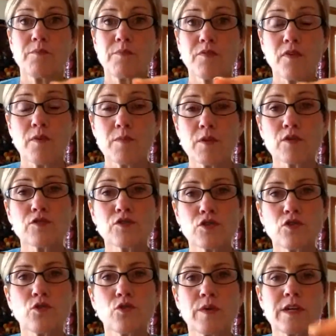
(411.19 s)
from those
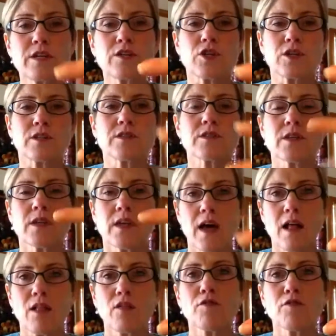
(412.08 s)
two regions,
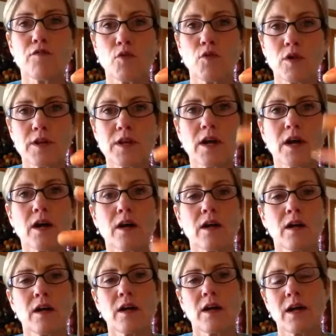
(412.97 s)

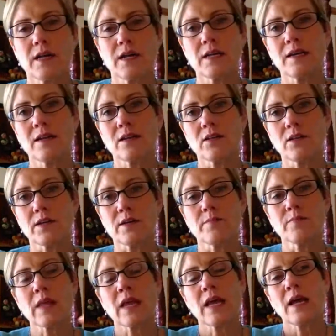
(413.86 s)
California and
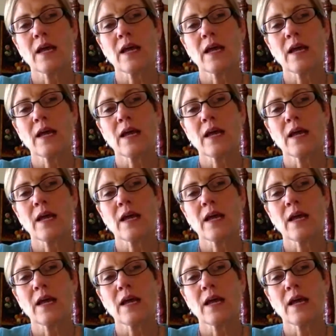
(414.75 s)
Italy.